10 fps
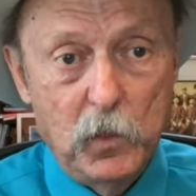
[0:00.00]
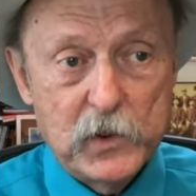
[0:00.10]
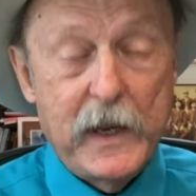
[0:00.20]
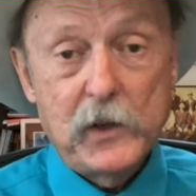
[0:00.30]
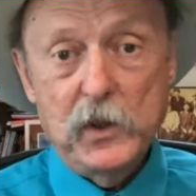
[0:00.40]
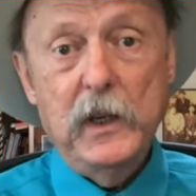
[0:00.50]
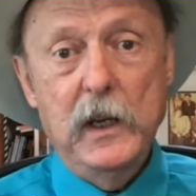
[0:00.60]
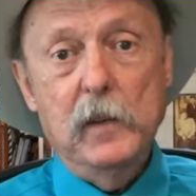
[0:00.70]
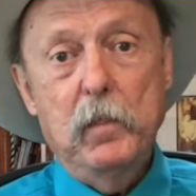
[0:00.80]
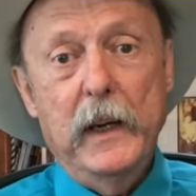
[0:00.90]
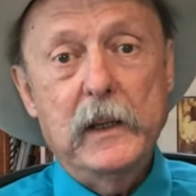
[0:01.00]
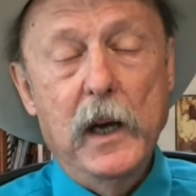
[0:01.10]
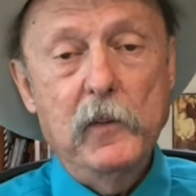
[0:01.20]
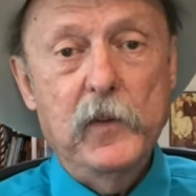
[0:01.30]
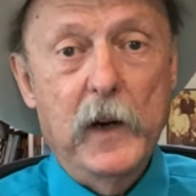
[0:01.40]
was actually hit by
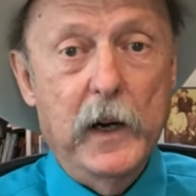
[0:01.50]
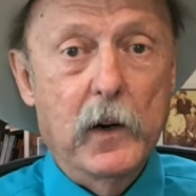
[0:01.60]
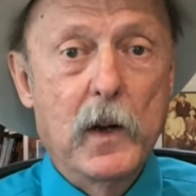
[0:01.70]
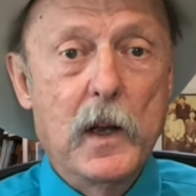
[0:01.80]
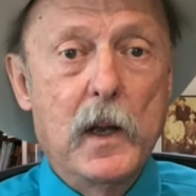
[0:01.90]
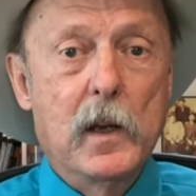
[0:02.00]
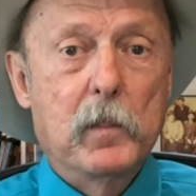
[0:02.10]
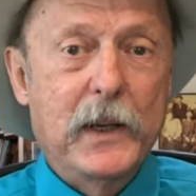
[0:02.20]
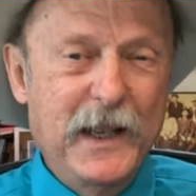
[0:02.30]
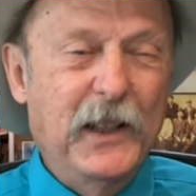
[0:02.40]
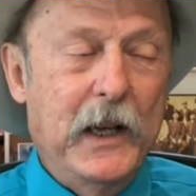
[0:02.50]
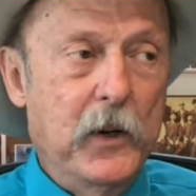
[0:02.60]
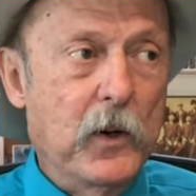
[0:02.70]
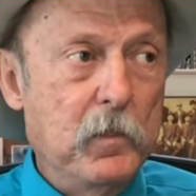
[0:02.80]
gunfire, but he later